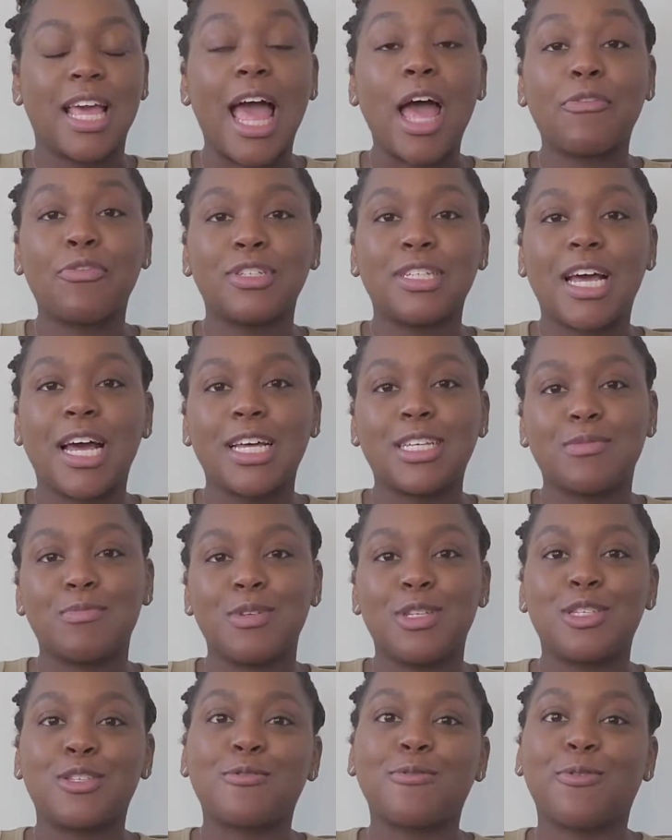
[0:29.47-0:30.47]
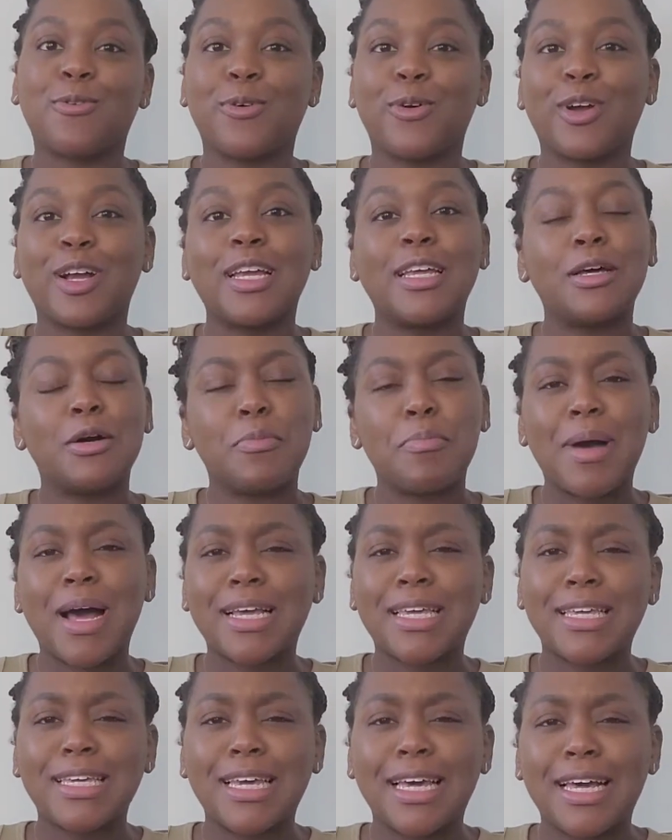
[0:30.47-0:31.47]
advertisements for
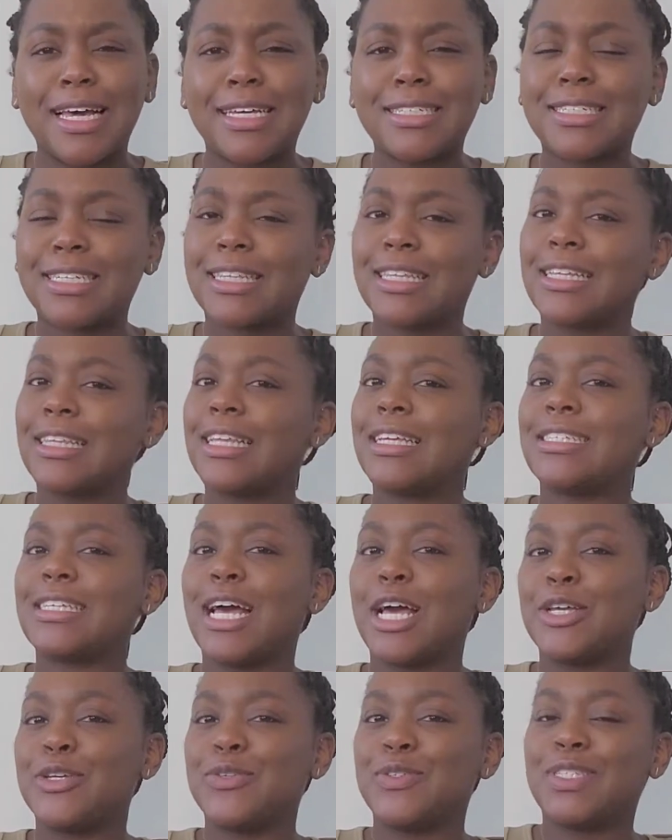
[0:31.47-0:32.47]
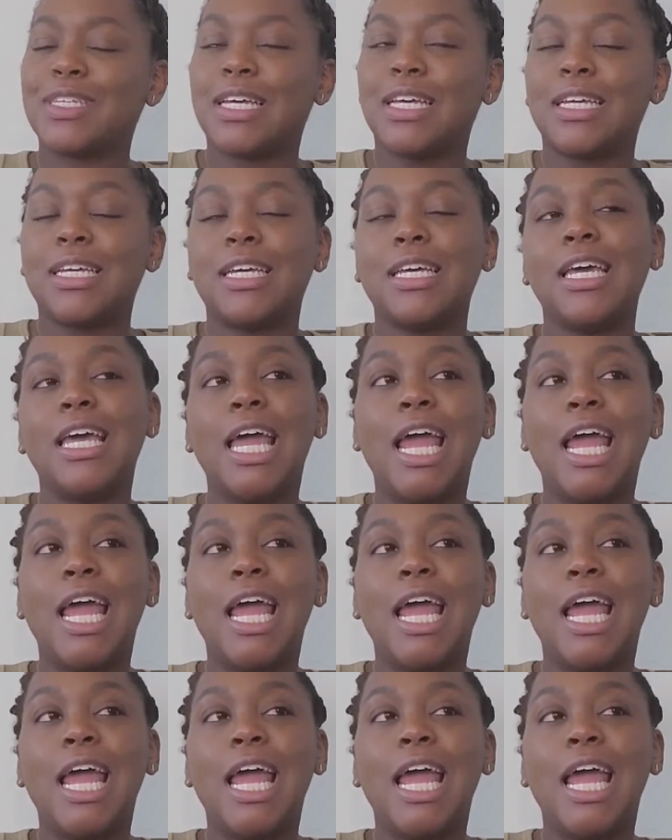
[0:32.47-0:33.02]
Makiage, I think that's how you say it.